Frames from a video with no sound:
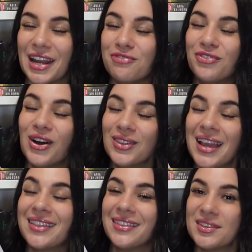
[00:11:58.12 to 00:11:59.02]
I felt
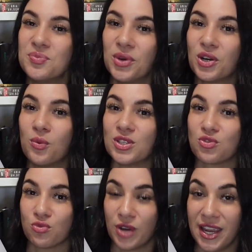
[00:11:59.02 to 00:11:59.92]
like this book was
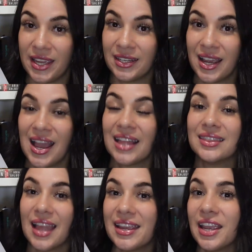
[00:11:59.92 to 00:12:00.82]
written
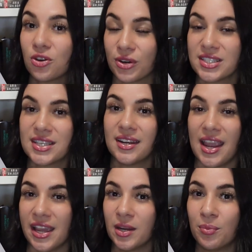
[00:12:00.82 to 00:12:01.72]
like a Kristen
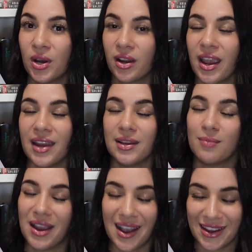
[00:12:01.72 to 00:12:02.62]
Hanna book, and in
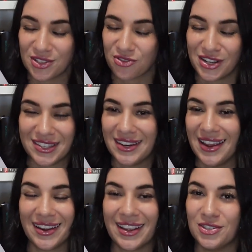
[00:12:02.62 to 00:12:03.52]
my eyes, Kristen
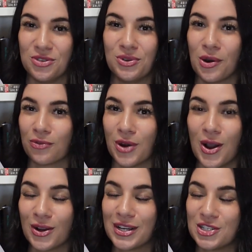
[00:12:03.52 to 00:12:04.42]
Hanna can do no wrong.